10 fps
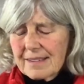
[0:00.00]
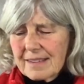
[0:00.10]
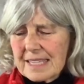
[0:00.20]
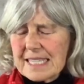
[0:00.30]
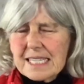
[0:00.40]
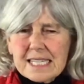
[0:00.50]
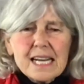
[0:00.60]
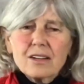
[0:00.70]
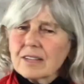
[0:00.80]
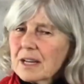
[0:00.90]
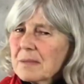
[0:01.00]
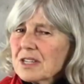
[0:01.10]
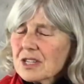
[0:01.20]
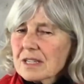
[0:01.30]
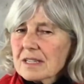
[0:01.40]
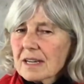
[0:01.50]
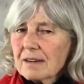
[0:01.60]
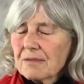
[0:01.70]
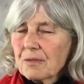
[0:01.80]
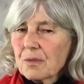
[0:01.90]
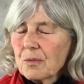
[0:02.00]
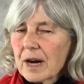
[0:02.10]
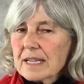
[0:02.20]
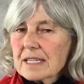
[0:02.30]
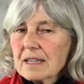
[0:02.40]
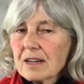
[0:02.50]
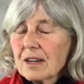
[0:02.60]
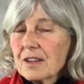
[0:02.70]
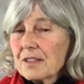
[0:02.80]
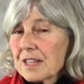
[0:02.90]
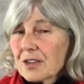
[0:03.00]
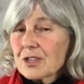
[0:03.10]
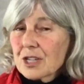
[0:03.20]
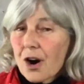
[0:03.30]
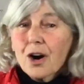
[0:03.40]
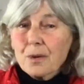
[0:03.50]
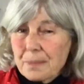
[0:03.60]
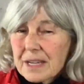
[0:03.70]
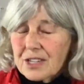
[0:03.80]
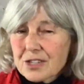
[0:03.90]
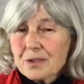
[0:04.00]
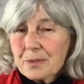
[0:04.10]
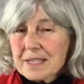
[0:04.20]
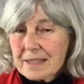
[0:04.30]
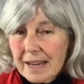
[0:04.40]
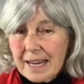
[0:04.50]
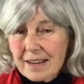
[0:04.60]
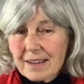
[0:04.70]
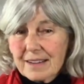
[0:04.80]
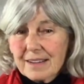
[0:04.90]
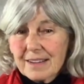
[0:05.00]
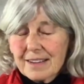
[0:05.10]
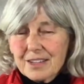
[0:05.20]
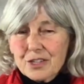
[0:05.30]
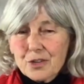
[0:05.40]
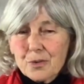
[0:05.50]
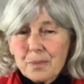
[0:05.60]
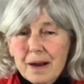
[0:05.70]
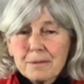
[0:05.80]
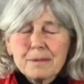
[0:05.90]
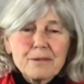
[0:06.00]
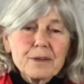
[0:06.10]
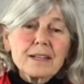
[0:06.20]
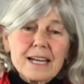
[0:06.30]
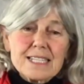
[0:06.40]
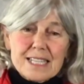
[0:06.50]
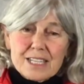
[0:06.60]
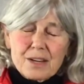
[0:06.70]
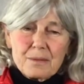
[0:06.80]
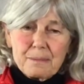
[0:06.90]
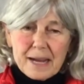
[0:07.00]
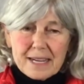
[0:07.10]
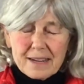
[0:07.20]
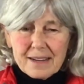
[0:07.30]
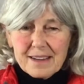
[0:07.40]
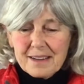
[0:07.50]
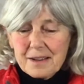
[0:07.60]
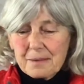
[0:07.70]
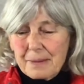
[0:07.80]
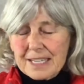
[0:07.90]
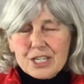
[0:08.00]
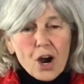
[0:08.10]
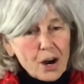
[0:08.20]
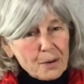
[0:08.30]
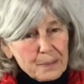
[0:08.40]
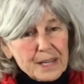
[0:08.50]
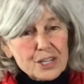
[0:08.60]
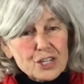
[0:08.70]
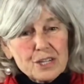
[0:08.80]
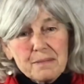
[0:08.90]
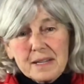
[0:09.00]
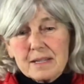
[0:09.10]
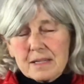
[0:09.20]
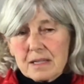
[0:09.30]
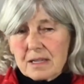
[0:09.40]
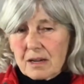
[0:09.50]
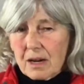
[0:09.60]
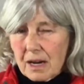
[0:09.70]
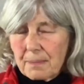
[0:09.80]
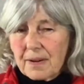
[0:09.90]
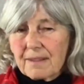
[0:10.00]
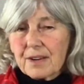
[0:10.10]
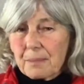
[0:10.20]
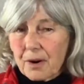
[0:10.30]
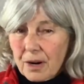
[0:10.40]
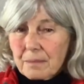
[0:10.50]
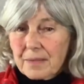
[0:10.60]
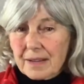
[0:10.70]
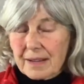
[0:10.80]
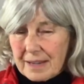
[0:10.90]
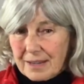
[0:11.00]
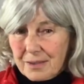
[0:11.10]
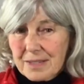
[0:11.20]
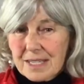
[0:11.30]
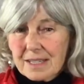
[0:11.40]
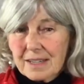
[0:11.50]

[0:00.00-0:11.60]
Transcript: detailed images of what their Tar Beach was like. So you probably realize that by Tar Beach, she means the top of an apartment house,